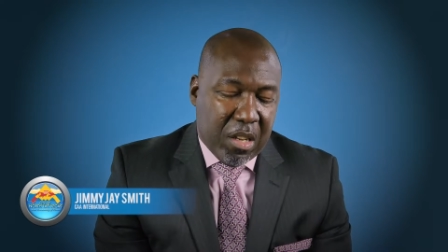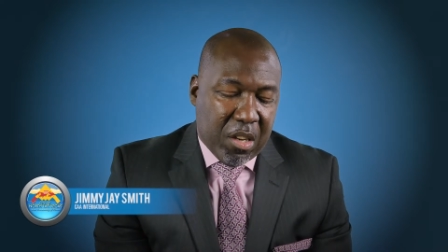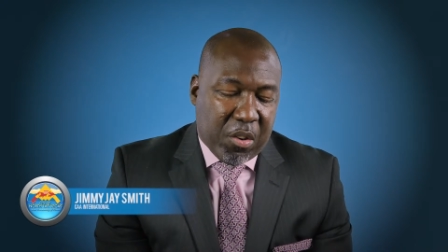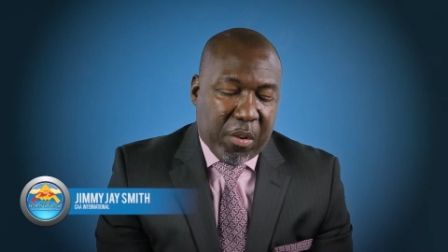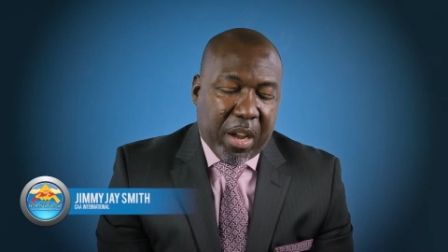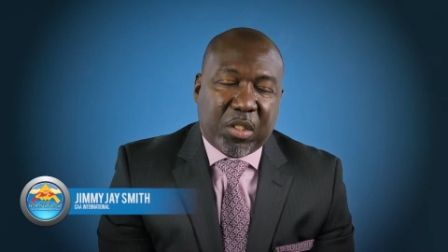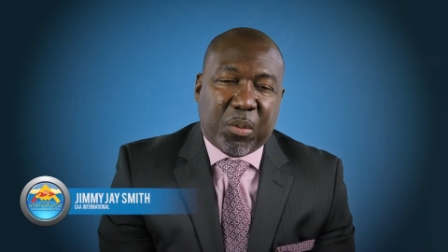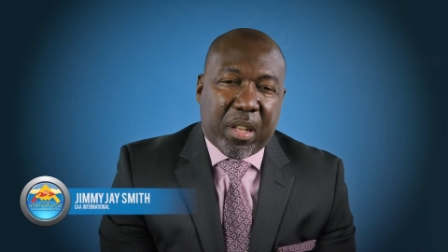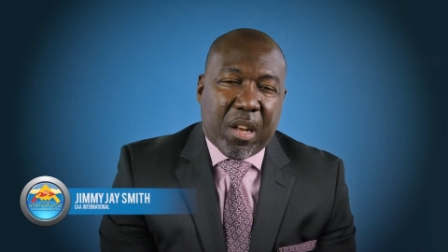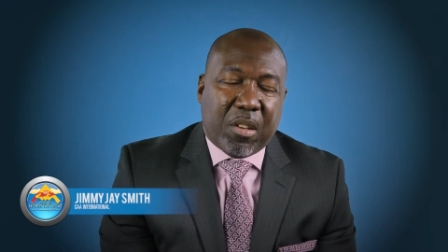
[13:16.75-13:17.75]
a
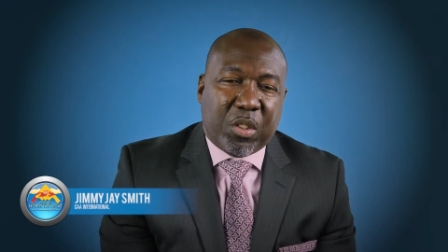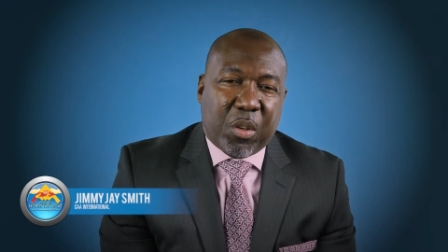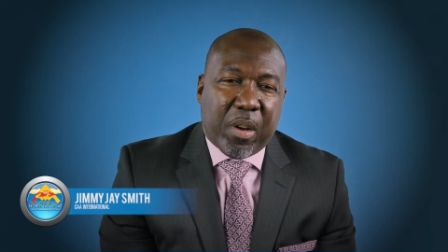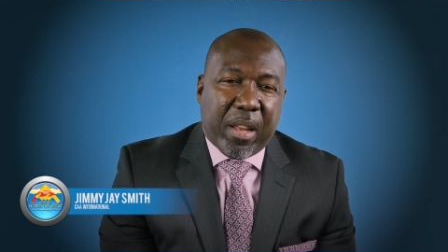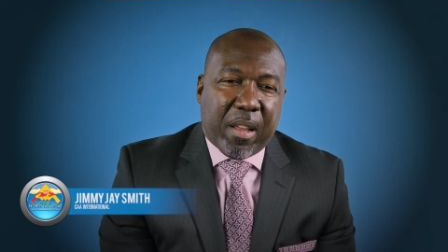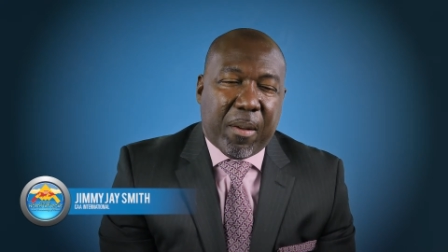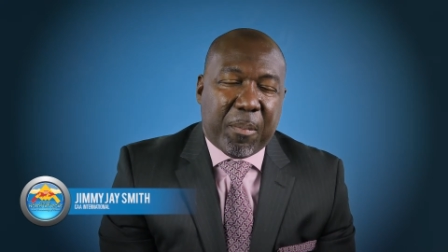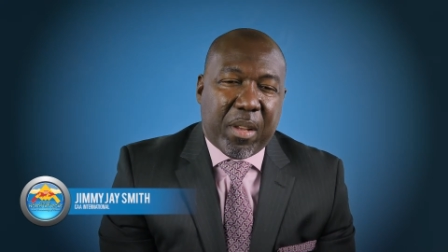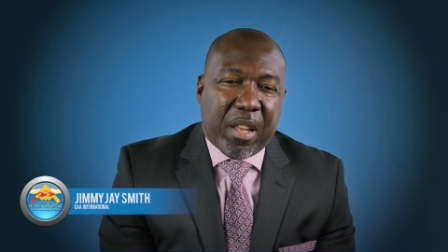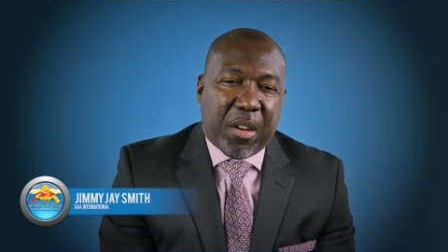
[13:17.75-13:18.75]
graduate, also
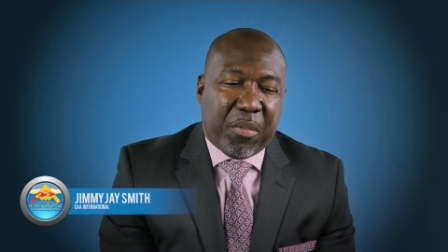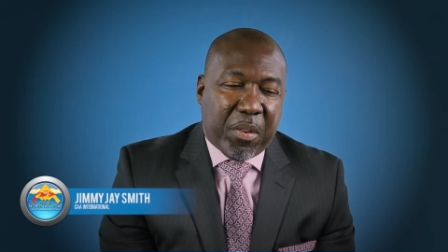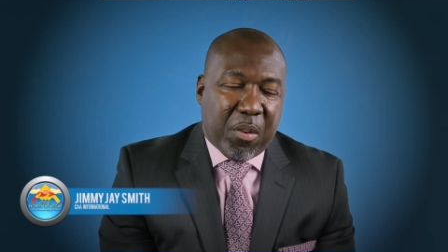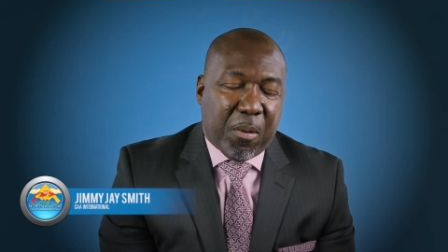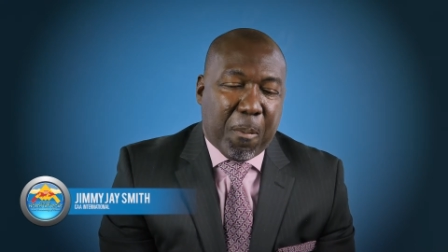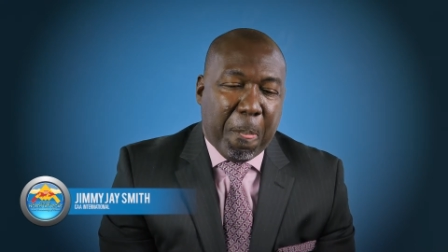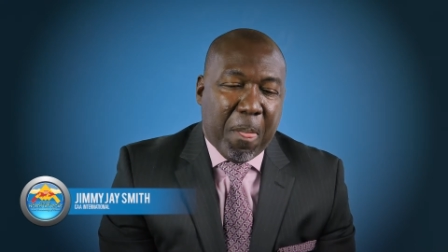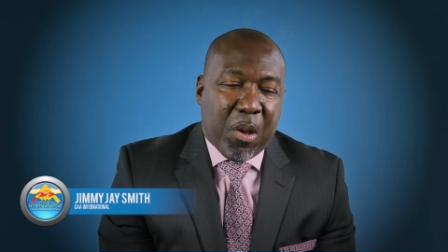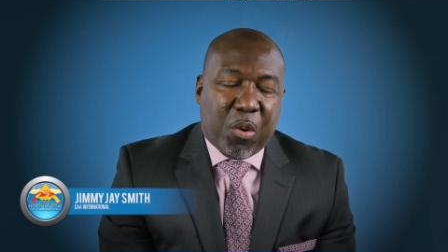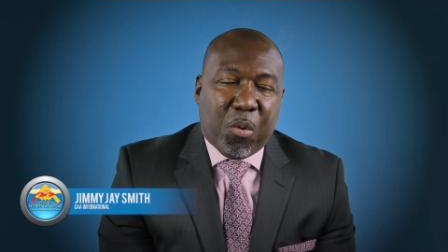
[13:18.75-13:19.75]
a NFL
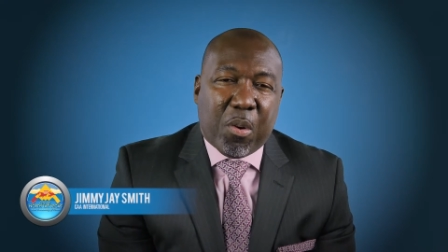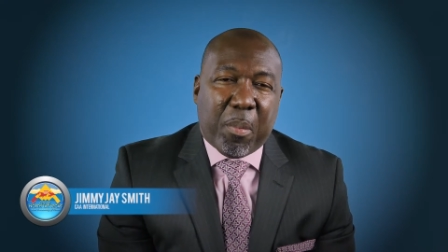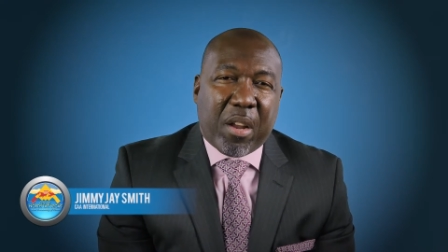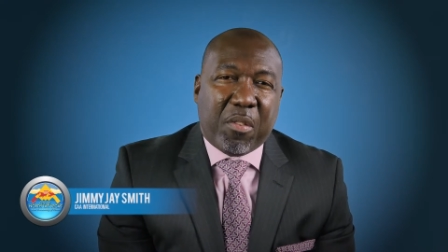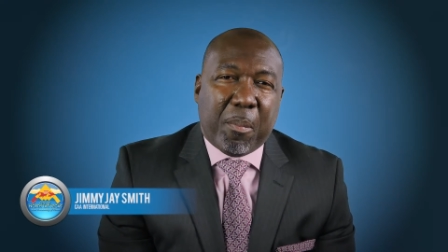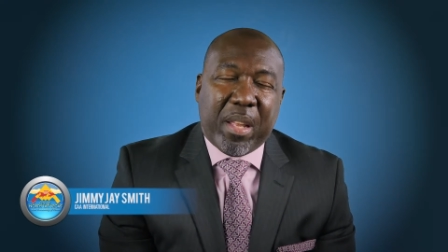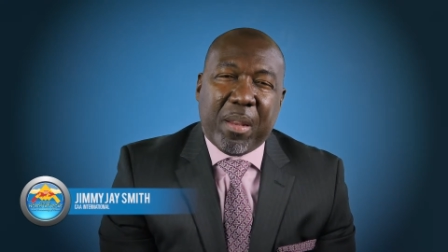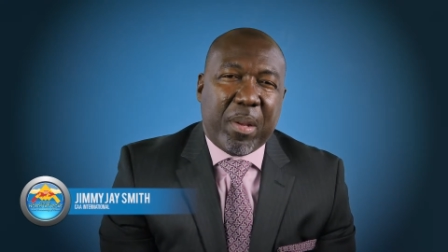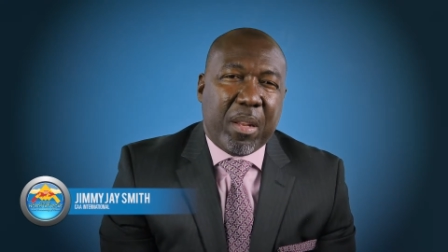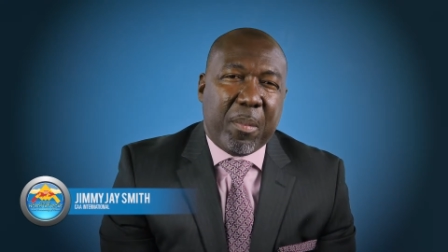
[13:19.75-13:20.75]
quarterback for many,
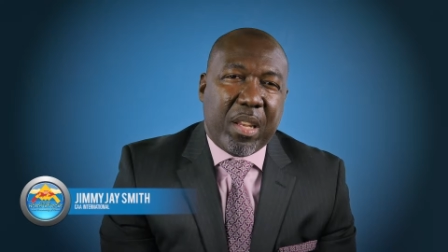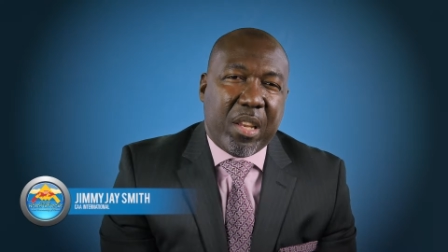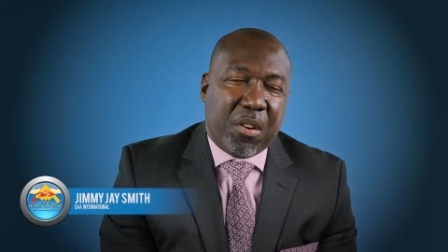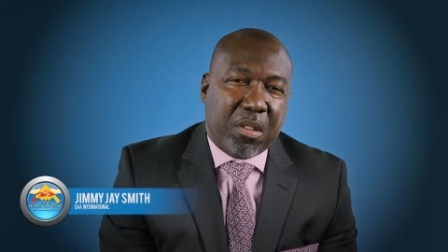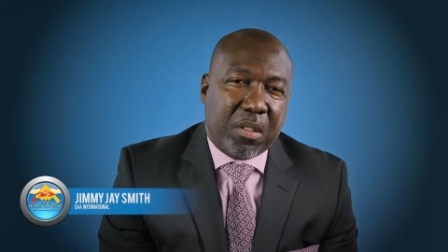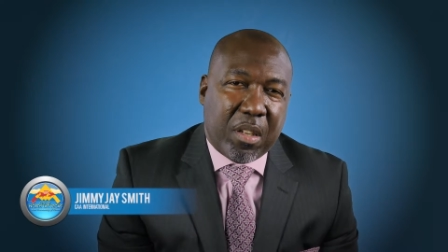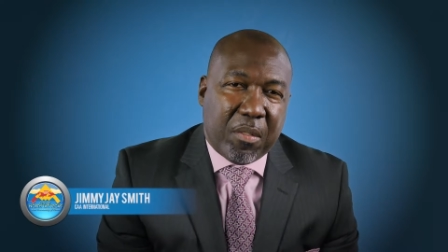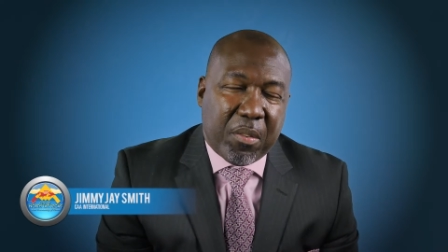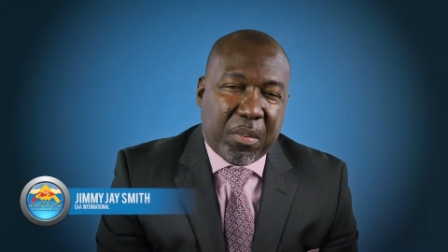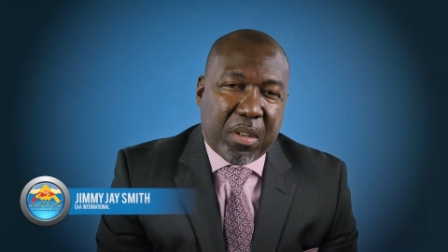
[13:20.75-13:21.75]
many, many years
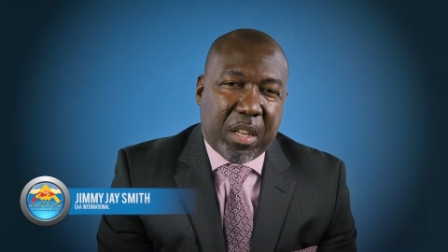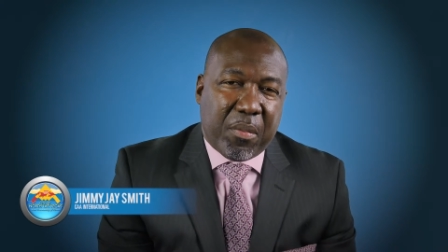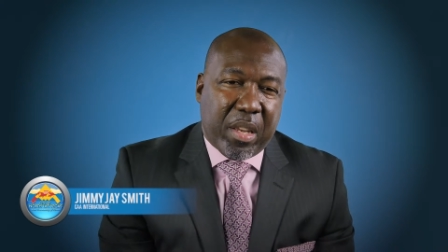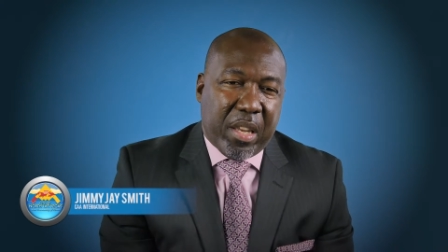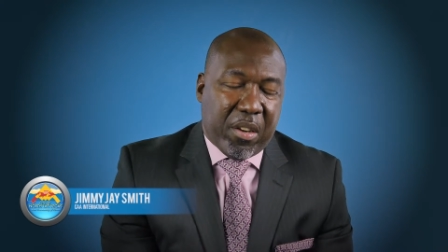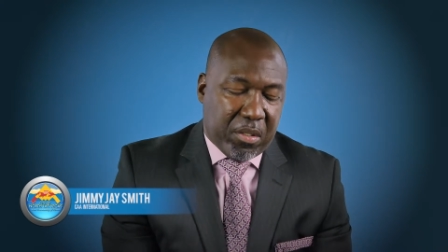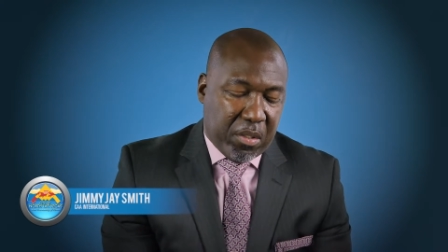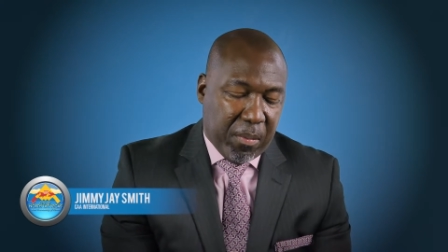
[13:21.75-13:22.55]
of the Philadelphia Eagles.